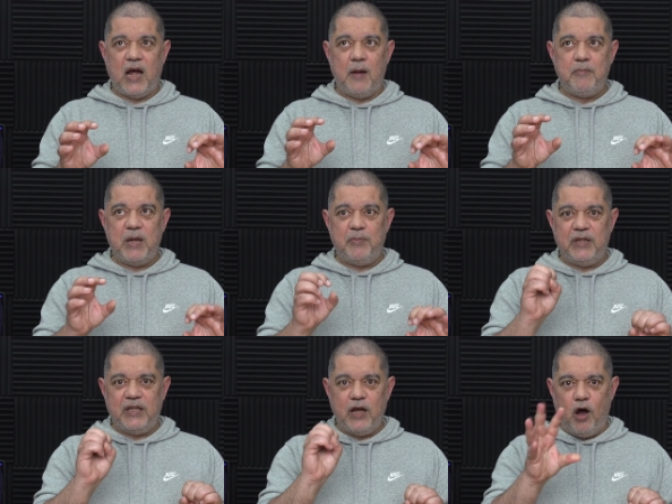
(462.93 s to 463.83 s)
and maybe
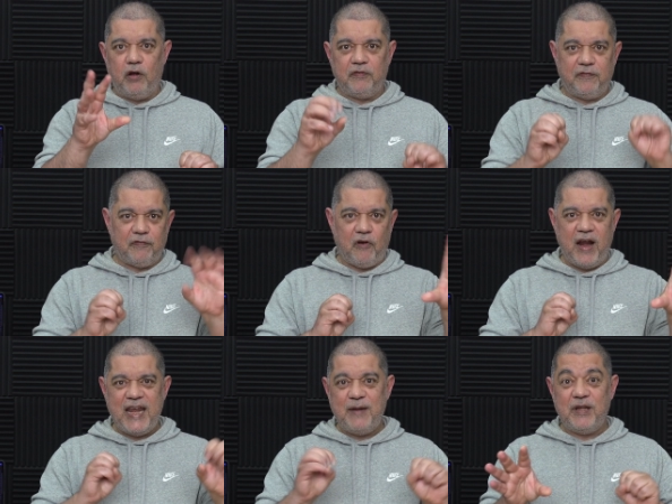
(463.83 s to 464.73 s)
the odd
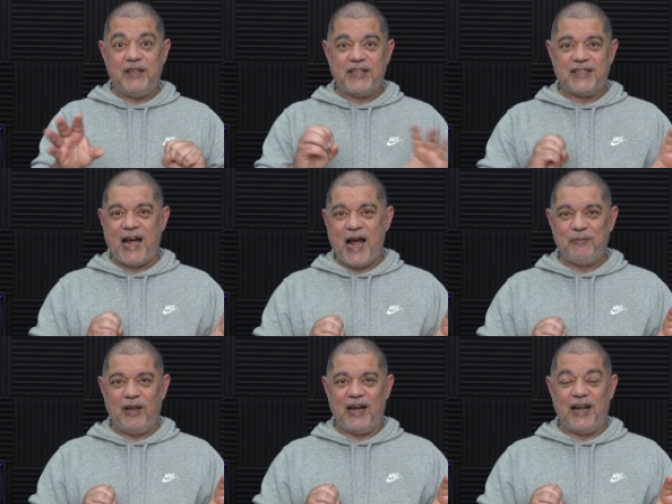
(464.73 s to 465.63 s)
frame in the
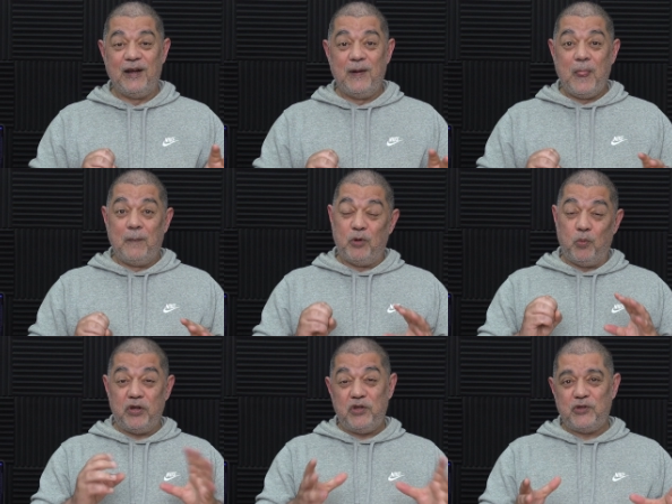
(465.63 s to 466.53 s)
timeline. But
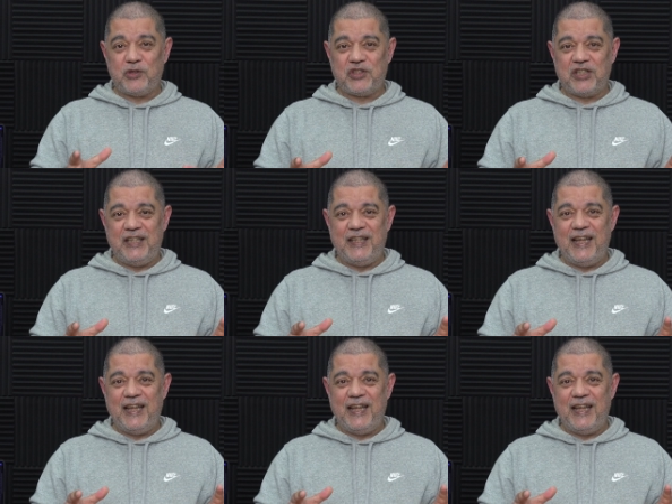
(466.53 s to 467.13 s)
what you just seen